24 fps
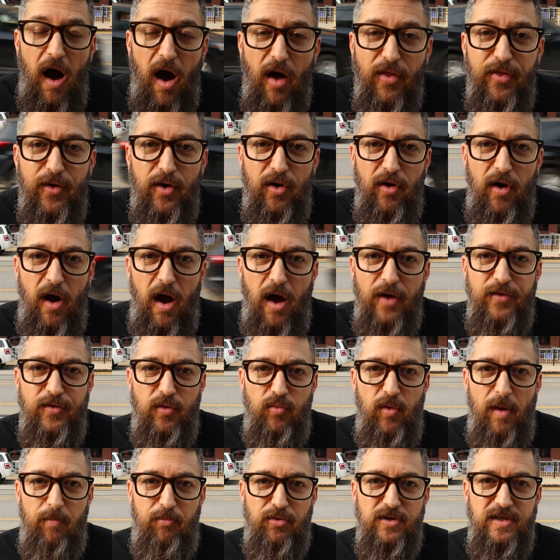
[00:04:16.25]
other
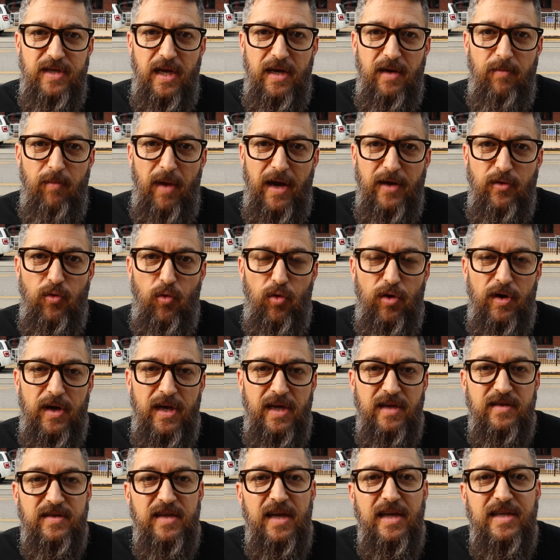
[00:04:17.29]
underrepresented
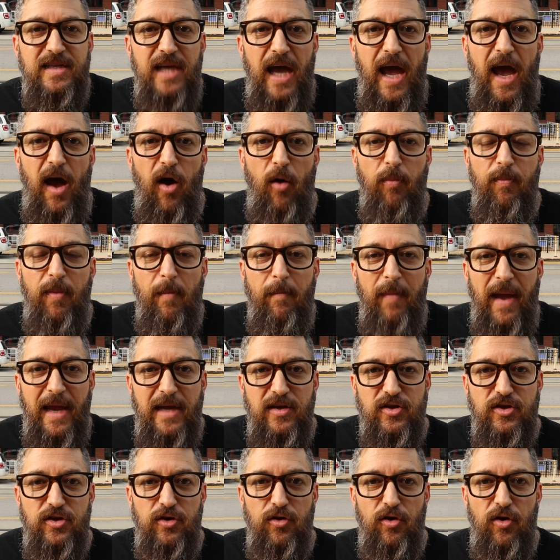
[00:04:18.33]
minorities to help
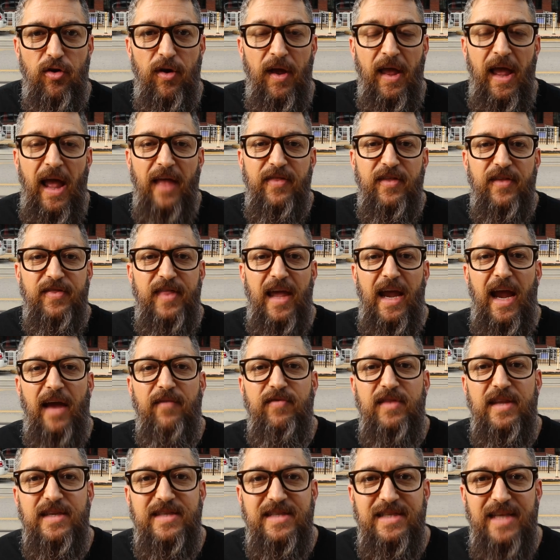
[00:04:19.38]
make sure that they
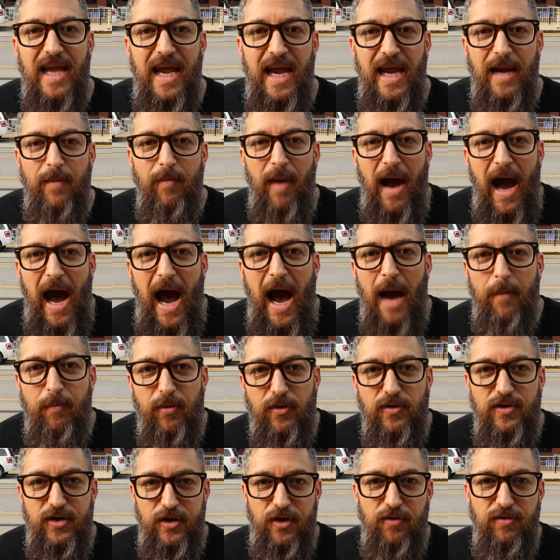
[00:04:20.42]
have the same
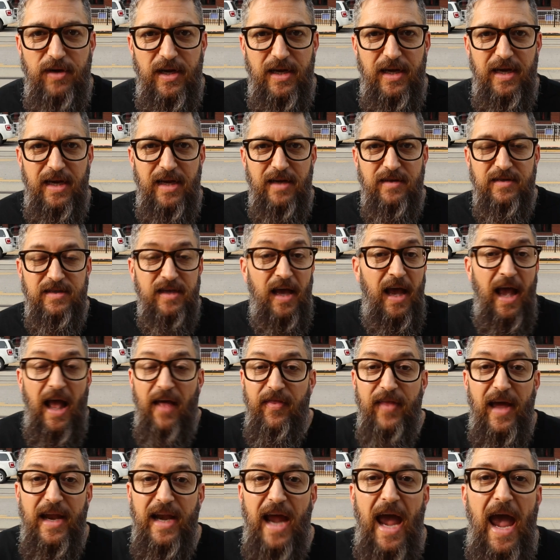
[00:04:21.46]
opportunities
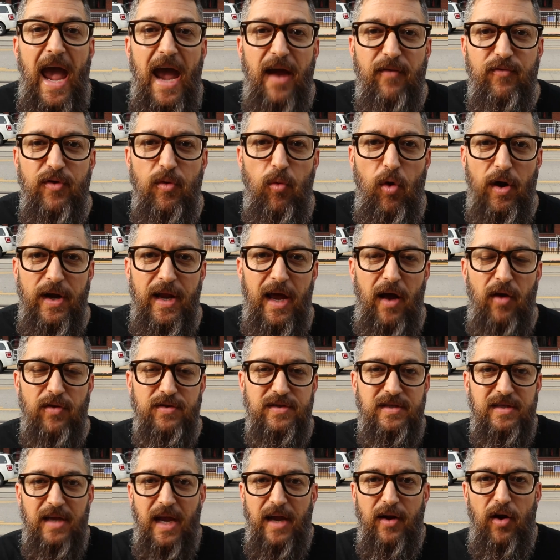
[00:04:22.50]
that everyone
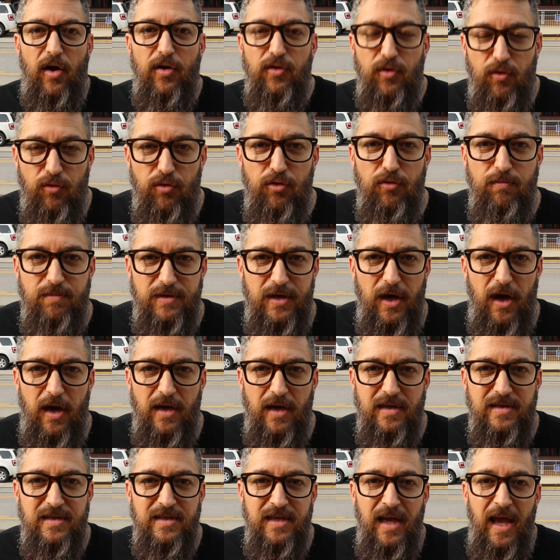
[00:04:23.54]
else in our group
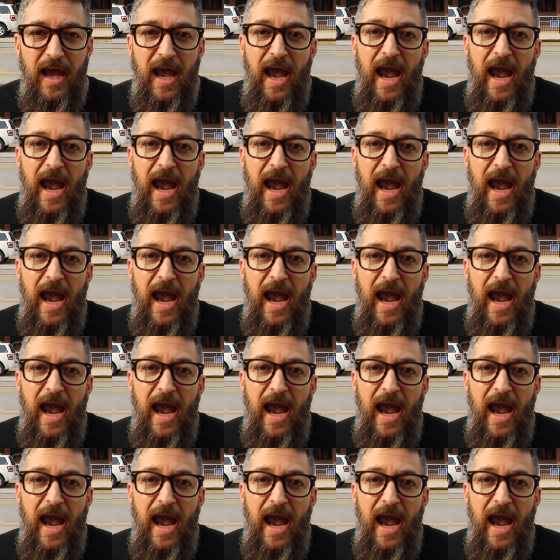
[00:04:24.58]
does.